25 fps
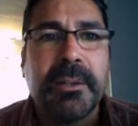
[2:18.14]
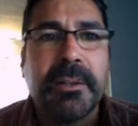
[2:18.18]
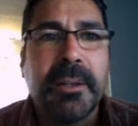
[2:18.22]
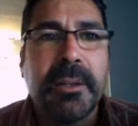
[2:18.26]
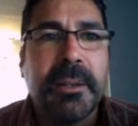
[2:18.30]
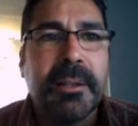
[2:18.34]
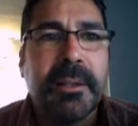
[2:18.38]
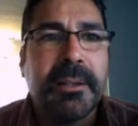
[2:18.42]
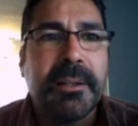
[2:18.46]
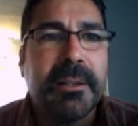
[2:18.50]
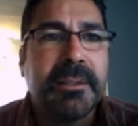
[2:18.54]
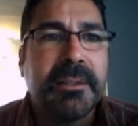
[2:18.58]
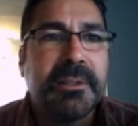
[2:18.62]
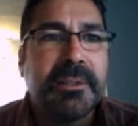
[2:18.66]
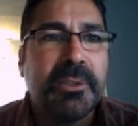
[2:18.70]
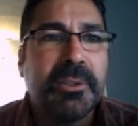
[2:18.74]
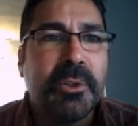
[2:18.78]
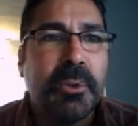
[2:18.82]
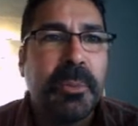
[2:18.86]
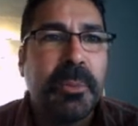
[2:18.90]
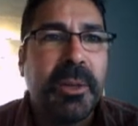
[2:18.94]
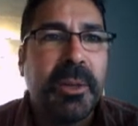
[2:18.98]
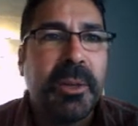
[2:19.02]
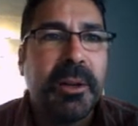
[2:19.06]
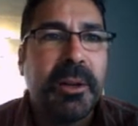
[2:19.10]
let's
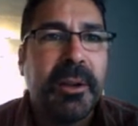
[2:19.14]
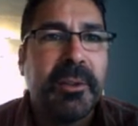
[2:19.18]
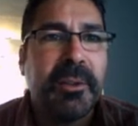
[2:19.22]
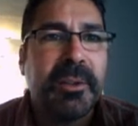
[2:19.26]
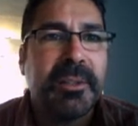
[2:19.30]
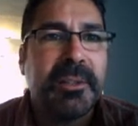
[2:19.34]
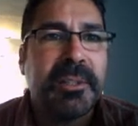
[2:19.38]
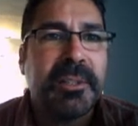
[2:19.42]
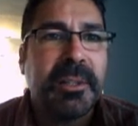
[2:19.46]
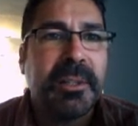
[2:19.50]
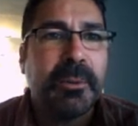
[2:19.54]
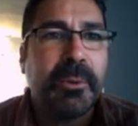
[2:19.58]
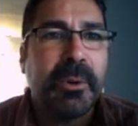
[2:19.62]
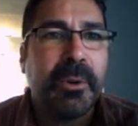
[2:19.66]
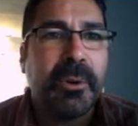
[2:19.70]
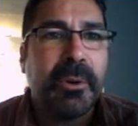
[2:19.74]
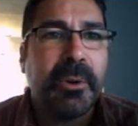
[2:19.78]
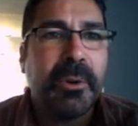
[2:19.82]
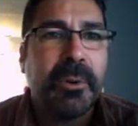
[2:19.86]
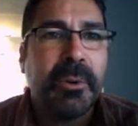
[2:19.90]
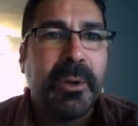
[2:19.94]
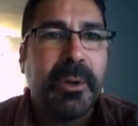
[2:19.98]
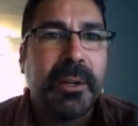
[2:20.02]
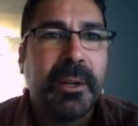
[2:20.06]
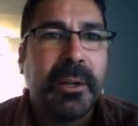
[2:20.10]
zoom in on this thing real
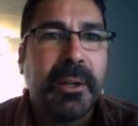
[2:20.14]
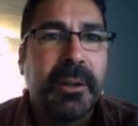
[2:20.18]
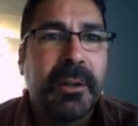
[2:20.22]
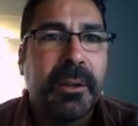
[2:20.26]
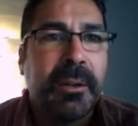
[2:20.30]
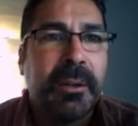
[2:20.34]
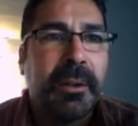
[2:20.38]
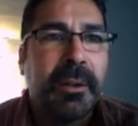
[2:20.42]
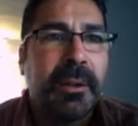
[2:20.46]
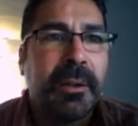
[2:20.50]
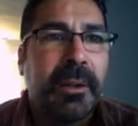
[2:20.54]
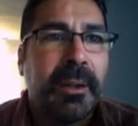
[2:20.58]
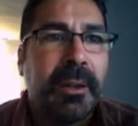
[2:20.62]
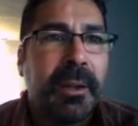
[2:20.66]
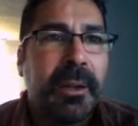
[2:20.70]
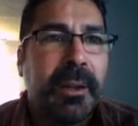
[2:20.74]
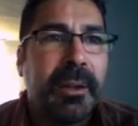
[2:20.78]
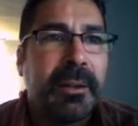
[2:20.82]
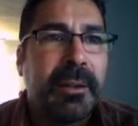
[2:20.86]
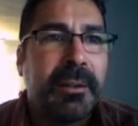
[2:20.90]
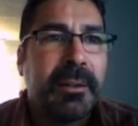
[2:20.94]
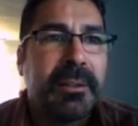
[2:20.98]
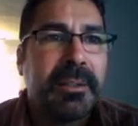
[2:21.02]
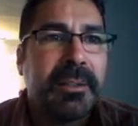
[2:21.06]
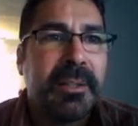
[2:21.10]
quick
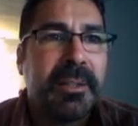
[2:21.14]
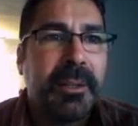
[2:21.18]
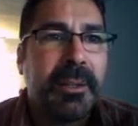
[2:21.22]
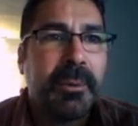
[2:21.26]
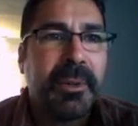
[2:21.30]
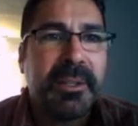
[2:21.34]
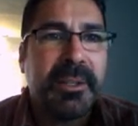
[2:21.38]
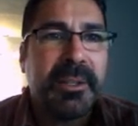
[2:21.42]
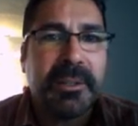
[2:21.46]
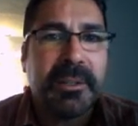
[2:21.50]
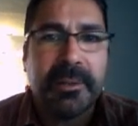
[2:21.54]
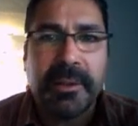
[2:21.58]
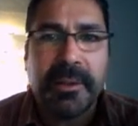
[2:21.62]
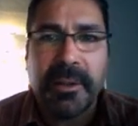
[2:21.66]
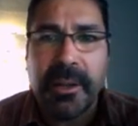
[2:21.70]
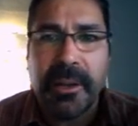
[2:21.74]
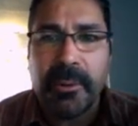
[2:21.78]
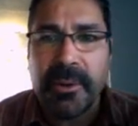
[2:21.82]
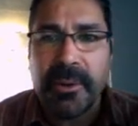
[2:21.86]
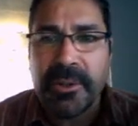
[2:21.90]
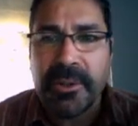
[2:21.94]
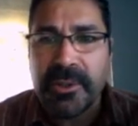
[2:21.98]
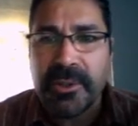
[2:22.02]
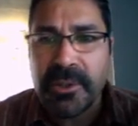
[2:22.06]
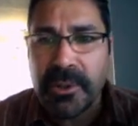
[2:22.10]
and see I
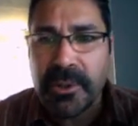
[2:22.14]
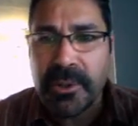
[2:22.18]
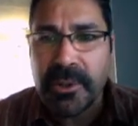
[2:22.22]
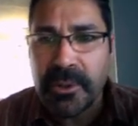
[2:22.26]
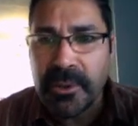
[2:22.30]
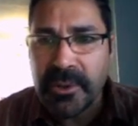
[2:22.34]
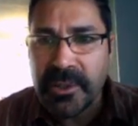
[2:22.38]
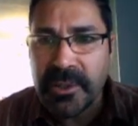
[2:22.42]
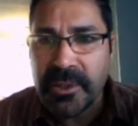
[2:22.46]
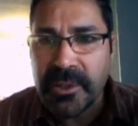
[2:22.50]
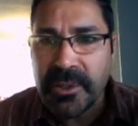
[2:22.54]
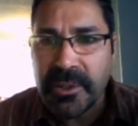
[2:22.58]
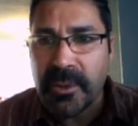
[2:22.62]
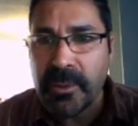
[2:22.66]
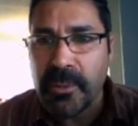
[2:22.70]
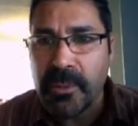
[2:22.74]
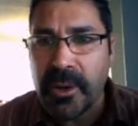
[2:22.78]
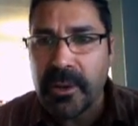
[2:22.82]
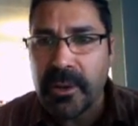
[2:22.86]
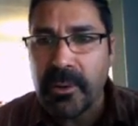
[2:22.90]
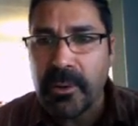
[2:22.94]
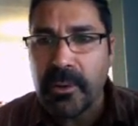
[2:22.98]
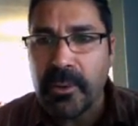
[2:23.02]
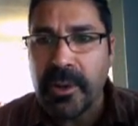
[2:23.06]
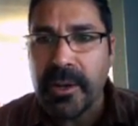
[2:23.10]
want to show you something,
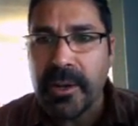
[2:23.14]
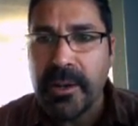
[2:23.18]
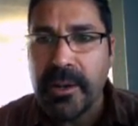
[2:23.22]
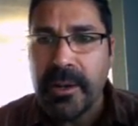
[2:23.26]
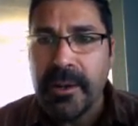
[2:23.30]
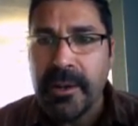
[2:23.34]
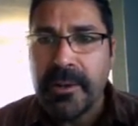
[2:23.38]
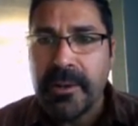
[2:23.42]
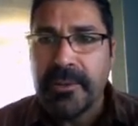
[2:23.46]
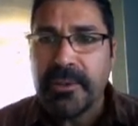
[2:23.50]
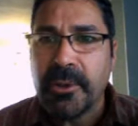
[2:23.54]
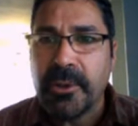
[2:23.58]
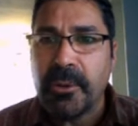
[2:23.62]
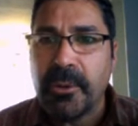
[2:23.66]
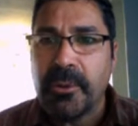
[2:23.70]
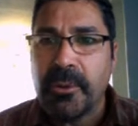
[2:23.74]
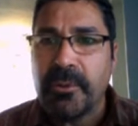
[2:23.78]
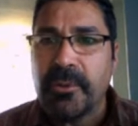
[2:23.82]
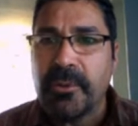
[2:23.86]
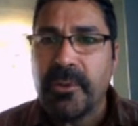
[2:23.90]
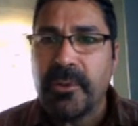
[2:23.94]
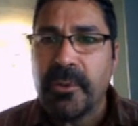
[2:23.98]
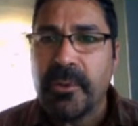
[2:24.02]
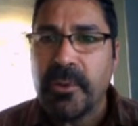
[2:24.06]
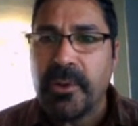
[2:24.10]
by the way.
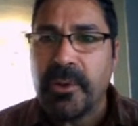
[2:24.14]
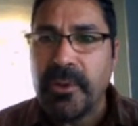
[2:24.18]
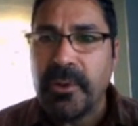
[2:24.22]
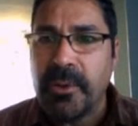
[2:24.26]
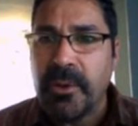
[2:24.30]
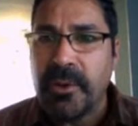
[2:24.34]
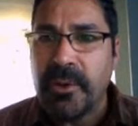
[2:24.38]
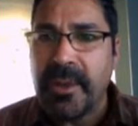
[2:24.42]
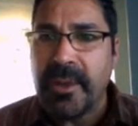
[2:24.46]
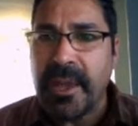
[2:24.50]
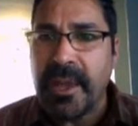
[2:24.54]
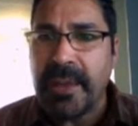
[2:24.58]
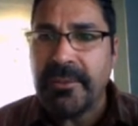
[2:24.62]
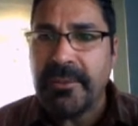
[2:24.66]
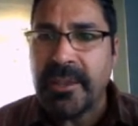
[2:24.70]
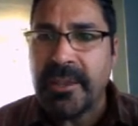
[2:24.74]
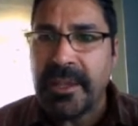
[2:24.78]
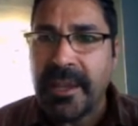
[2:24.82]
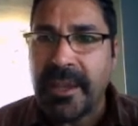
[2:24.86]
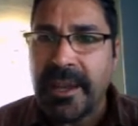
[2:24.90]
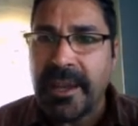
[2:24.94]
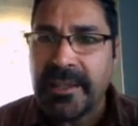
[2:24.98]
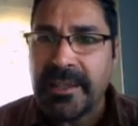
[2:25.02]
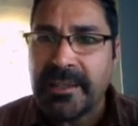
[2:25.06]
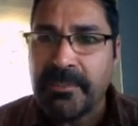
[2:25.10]
So you gave the
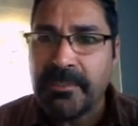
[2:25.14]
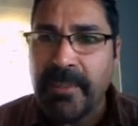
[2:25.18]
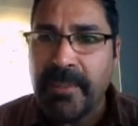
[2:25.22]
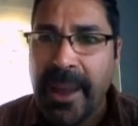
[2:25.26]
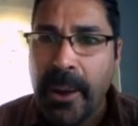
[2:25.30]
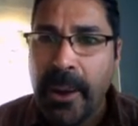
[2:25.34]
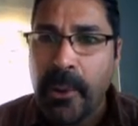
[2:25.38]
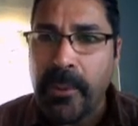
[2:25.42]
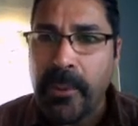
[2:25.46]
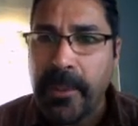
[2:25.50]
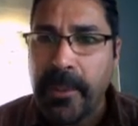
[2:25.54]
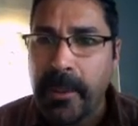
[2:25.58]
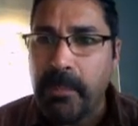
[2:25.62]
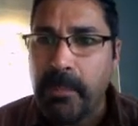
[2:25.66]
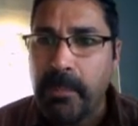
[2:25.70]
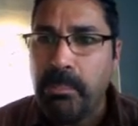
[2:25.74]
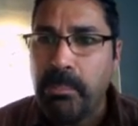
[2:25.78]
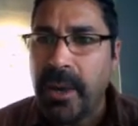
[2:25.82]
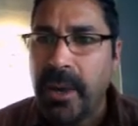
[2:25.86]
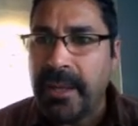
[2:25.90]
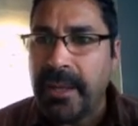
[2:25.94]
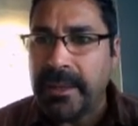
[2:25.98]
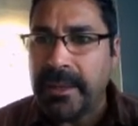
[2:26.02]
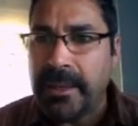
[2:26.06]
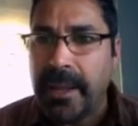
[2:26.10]
guy's mouth a
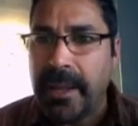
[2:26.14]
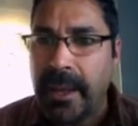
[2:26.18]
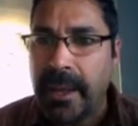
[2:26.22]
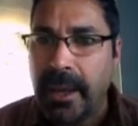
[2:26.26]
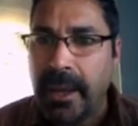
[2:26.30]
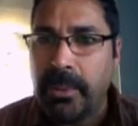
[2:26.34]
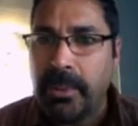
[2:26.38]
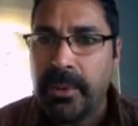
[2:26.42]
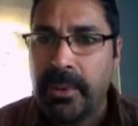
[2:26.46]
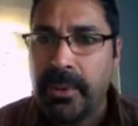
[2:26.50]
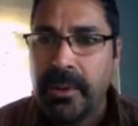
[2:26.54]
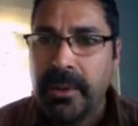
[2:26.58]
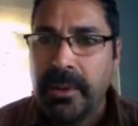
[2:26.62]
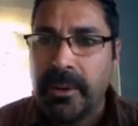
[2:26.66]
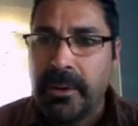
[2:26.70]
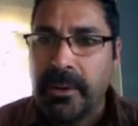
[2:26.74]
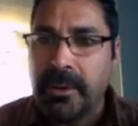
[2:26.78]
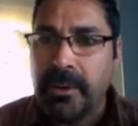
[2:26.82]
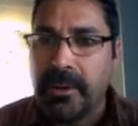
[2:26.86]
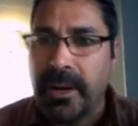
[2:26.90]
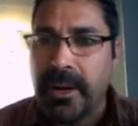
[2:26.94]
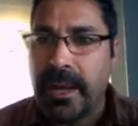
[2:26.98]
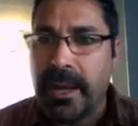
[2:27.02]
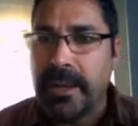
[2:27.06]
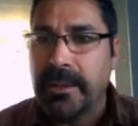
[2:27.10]
butt cap,
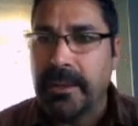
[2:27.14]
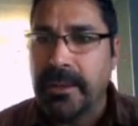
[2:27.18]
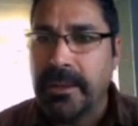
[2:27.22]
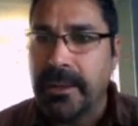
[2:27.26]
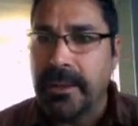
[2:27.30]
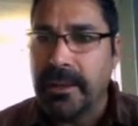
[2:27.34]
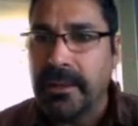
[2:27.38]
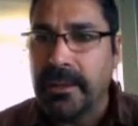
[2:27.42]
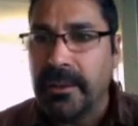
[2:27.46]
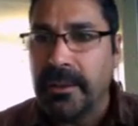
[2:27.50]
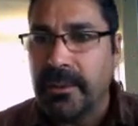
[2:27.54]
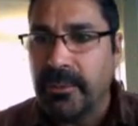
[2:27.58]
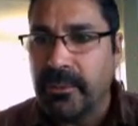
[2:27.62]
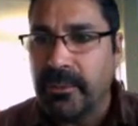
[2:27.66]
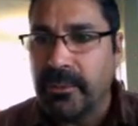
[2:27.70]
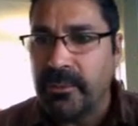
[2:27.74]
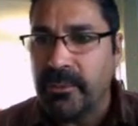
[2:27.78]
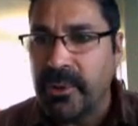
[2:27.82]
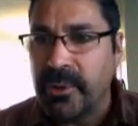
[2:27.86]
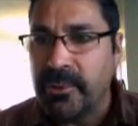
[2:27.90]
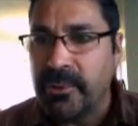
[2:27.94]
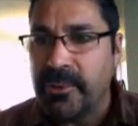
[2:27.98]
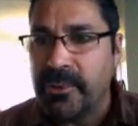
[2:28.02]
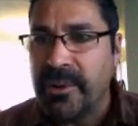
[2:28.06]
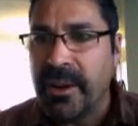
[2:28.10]
or I did, and
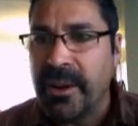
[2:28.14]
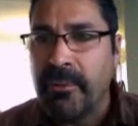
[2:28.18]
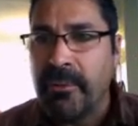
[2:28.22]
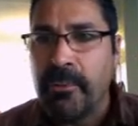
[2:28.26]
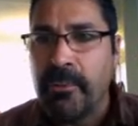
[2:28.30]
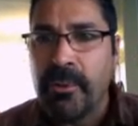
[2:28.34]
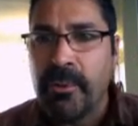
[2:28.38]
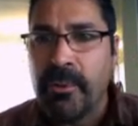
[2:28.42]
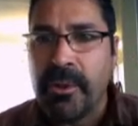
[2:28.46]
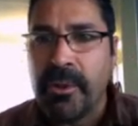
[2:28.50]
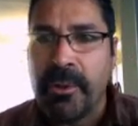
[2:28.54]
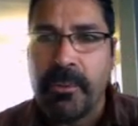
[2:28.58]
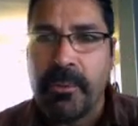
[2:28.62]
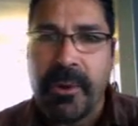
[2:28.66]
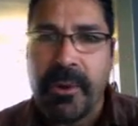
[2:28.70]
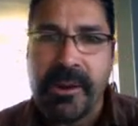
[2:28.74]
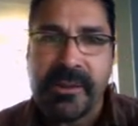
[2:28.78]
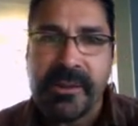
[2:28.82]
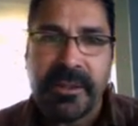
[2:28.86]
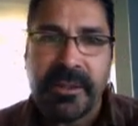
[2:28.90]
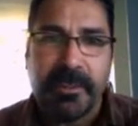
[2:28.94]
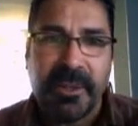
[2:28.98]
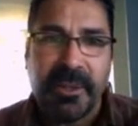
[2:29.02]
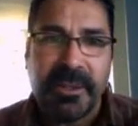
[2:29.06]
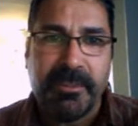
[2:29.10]
we would never really want
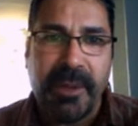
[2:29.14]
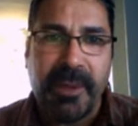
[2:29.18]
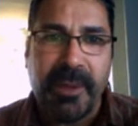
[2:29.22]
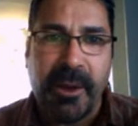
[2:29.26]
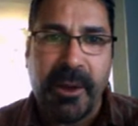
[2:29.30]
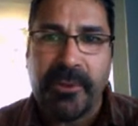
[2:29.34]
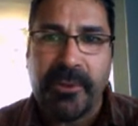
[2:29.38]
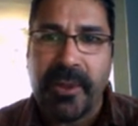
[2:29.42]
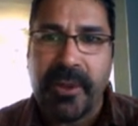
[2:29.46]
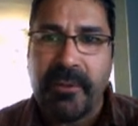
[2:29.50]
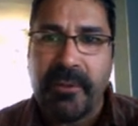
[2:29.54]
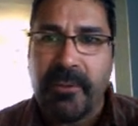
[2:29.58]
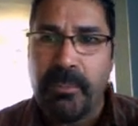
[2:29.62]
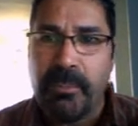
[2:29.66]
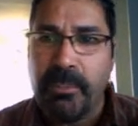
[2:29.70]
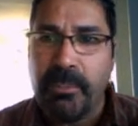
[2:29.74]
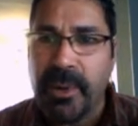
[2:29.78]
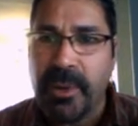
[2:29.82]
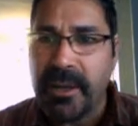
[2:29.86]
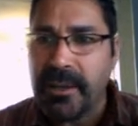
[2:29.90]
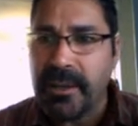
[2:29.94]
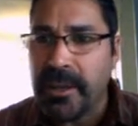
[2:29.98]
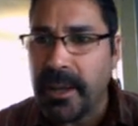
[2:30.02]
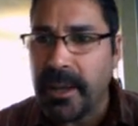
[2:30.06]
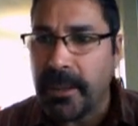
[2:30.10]
somebody's mouth to have a
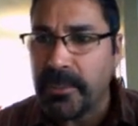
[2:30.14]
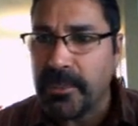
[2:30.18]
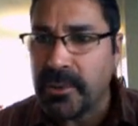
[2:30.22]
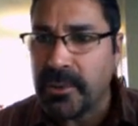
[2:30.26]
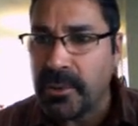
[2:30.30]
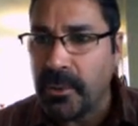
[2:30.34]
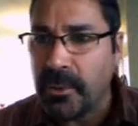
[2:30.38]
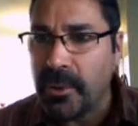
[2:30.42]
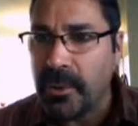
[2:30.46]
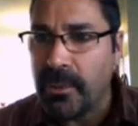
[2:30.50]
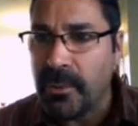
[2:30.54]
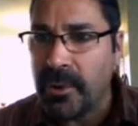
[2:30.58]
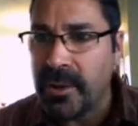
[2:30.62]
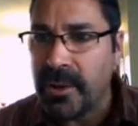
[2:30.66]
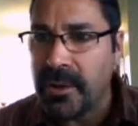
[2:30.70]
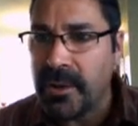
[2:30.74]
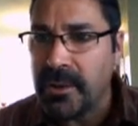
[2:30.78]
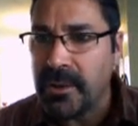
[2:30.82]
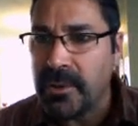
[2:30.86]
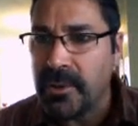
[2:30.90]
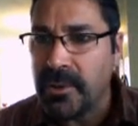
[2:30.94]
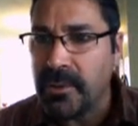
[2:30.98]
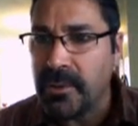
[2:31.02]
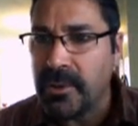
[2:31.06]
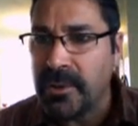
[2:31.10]
butt cap. So what we're going
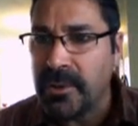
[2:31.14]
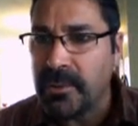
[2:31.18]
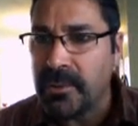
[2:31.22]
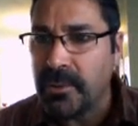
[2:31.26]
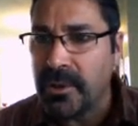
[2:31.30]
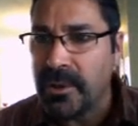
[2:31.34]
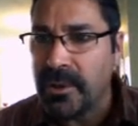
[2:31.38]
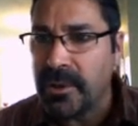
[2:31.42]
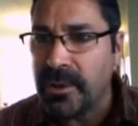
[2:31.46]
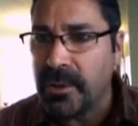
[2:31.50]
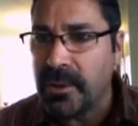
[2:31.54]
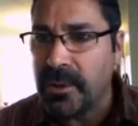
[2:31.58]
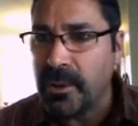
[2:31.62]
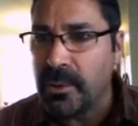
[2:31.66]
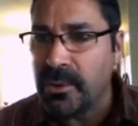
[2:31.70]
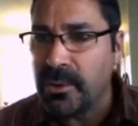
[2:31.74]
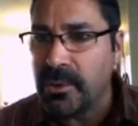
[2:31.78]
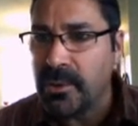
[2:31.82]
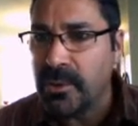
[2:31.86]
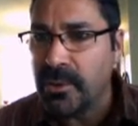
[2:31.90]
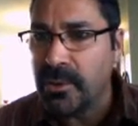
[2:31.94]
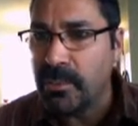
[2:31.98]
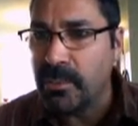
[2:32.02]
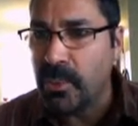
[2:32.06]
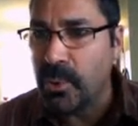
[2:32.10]
to do is we're going to go
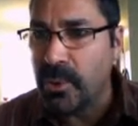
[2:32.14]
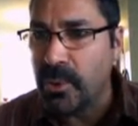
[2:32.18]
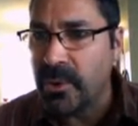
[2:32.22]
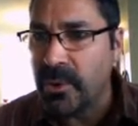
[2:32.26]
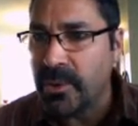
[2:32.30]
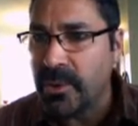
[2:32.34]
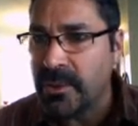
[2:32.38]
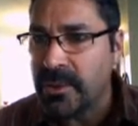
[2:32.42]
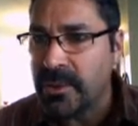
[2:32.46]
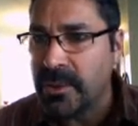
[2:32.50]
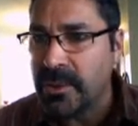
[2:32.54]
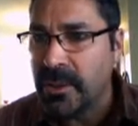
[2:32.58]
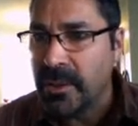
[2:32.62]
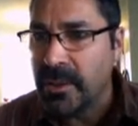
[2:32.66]
to the borders,